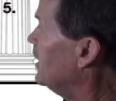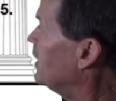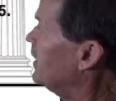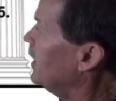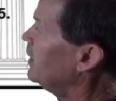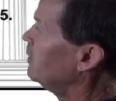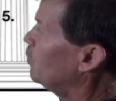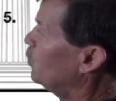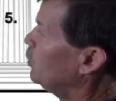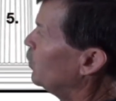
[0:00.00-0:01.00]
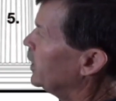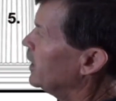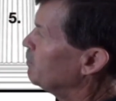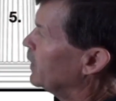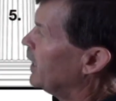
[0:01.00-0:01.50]
Then we went
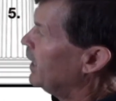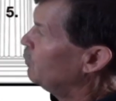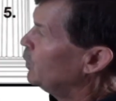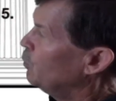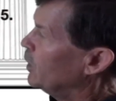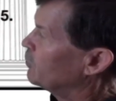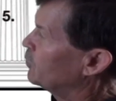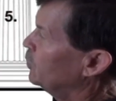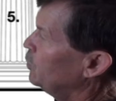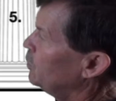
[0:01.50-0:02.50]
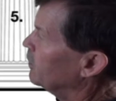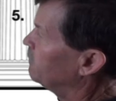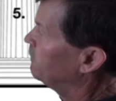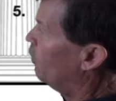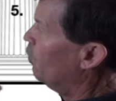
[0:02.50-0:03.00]
up and we went through the
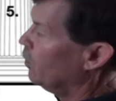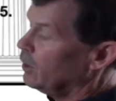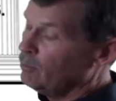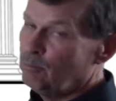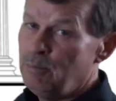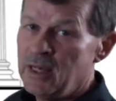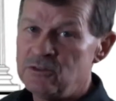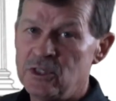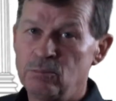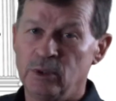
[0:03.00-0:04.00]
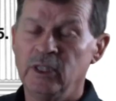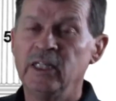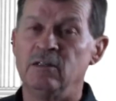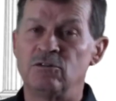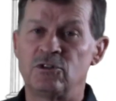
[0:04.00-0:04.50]
4 basic
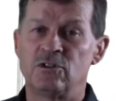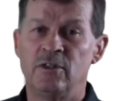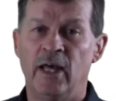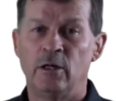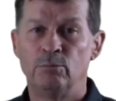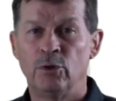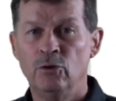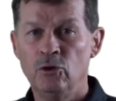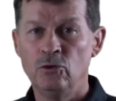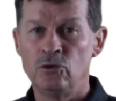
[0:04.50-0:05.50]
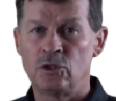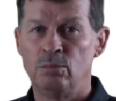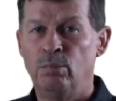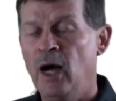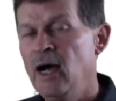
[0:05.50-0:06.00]
beliefs that are
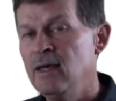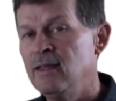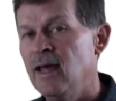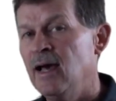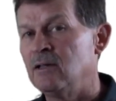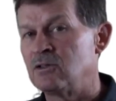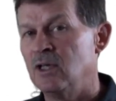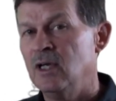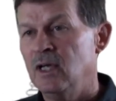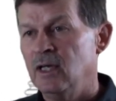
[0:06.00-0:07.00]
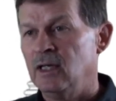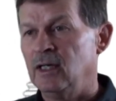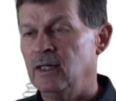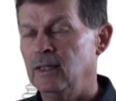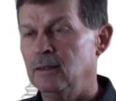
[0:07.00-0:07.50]
produced by that
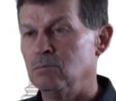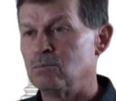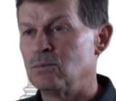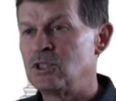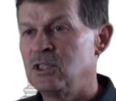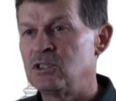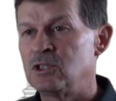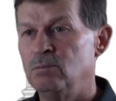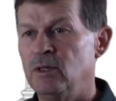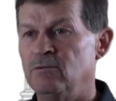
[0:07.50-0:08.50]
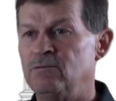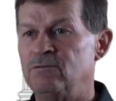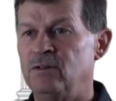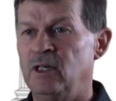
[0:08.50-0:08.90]
system of